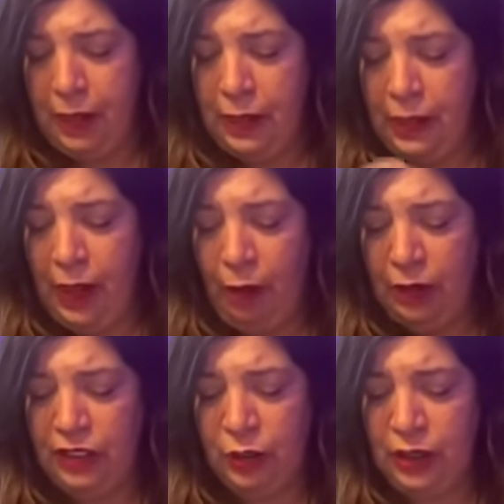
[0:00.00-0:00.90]
Now,
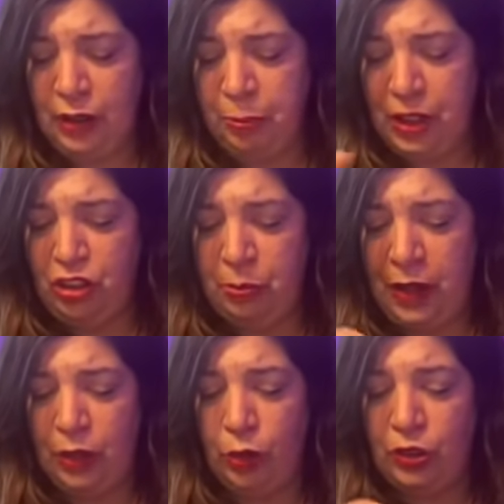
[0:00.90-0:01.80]
let's look at the Page of
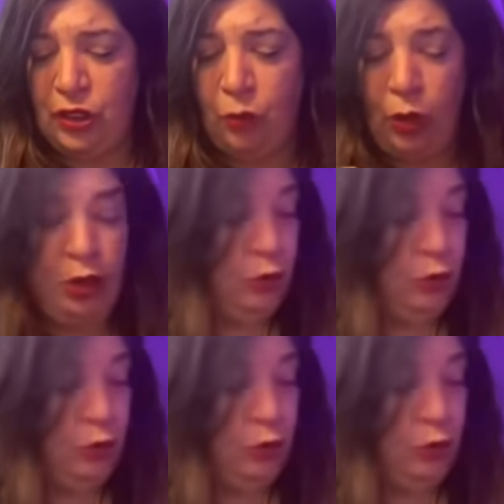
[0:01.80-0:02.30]
Pentacles and what you